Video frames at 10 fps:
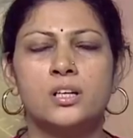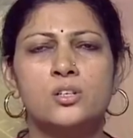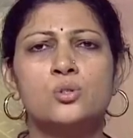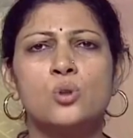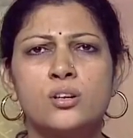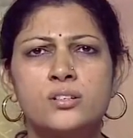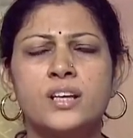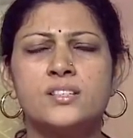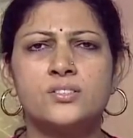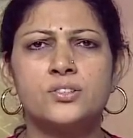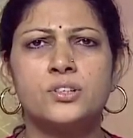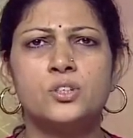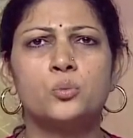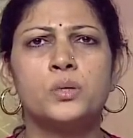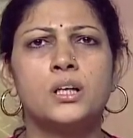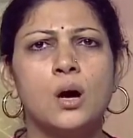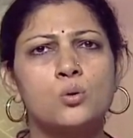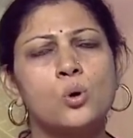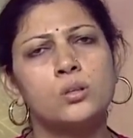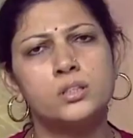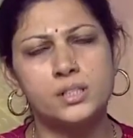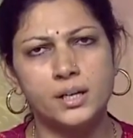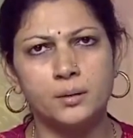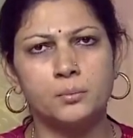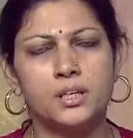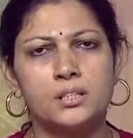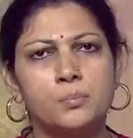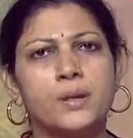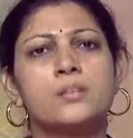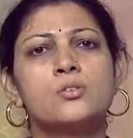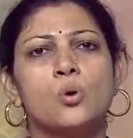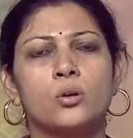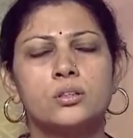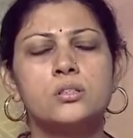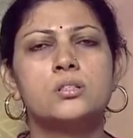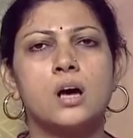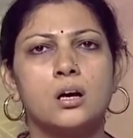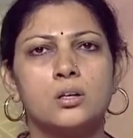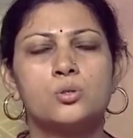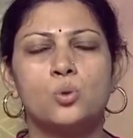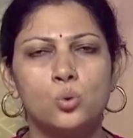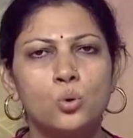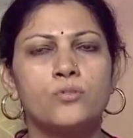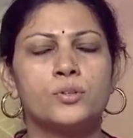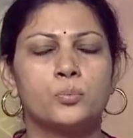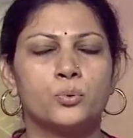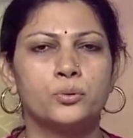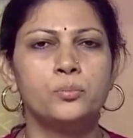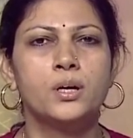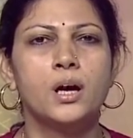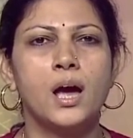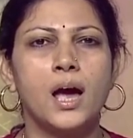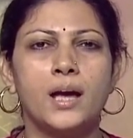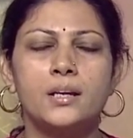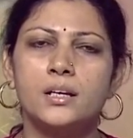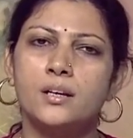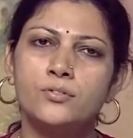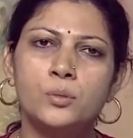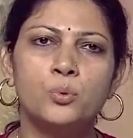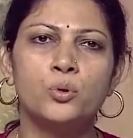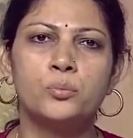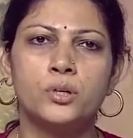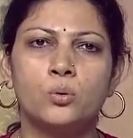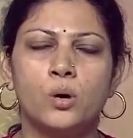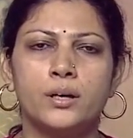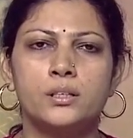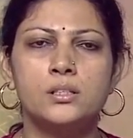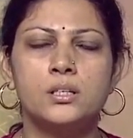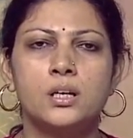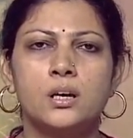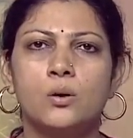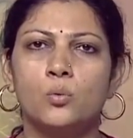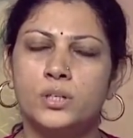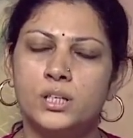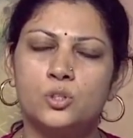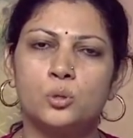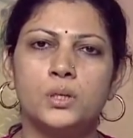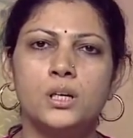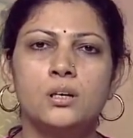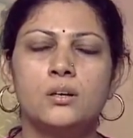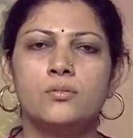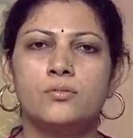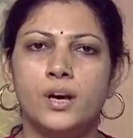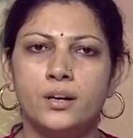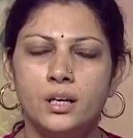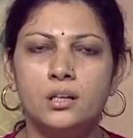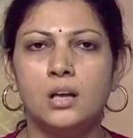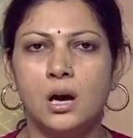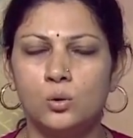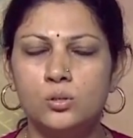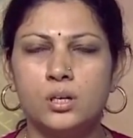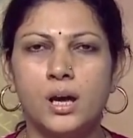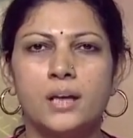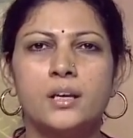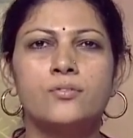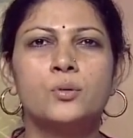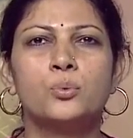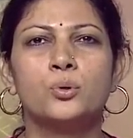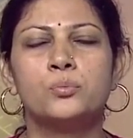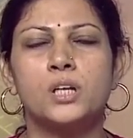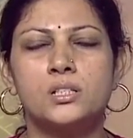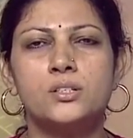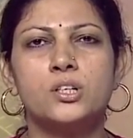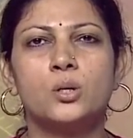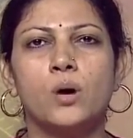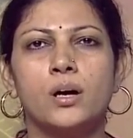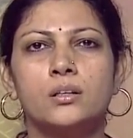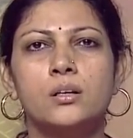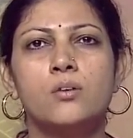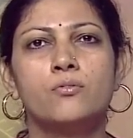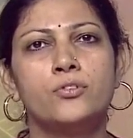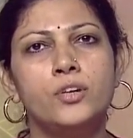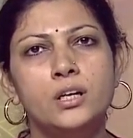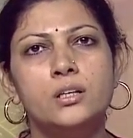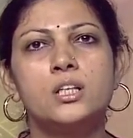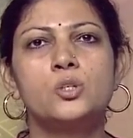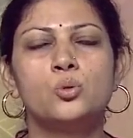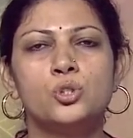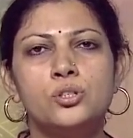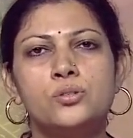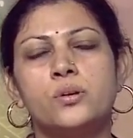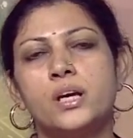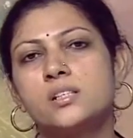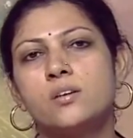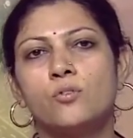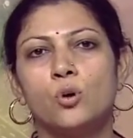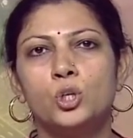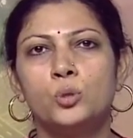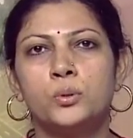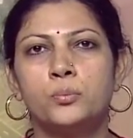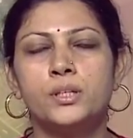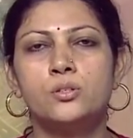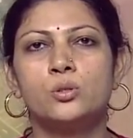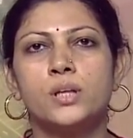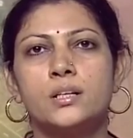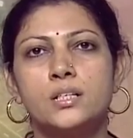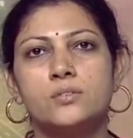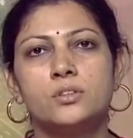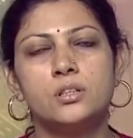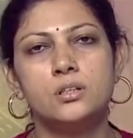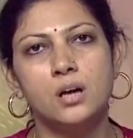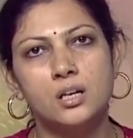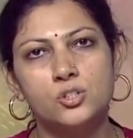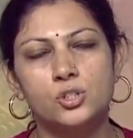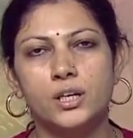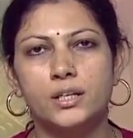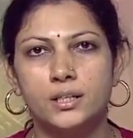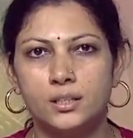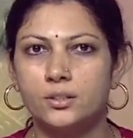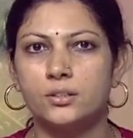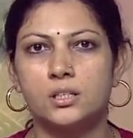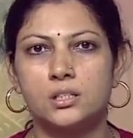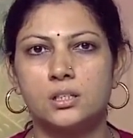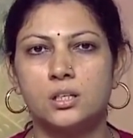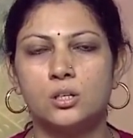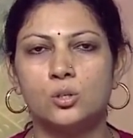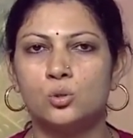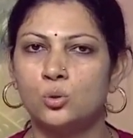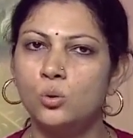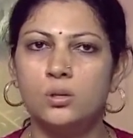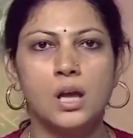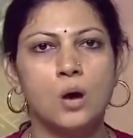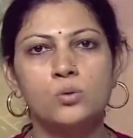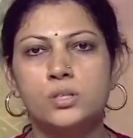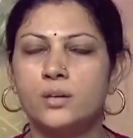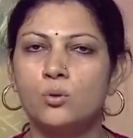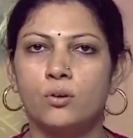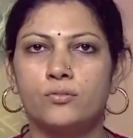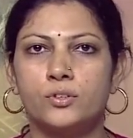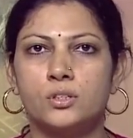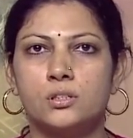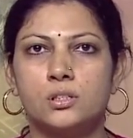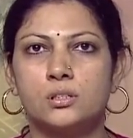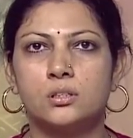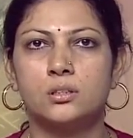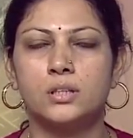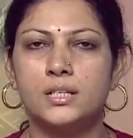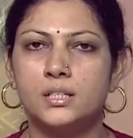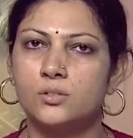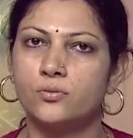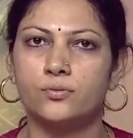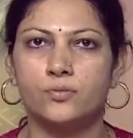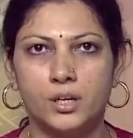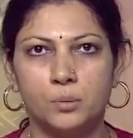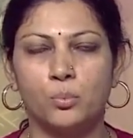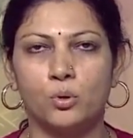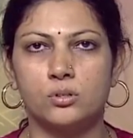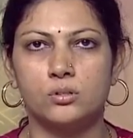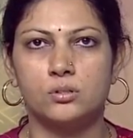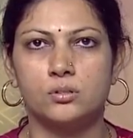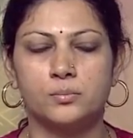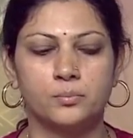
It is not necessary to be loud all the time. It depends on the tone of the poem, and if the poem requires, we need to be very loud, and if the poem doesn't require, we need to just raise our volume a bit so that even the last child can hear us. So loud and confident. That is very important.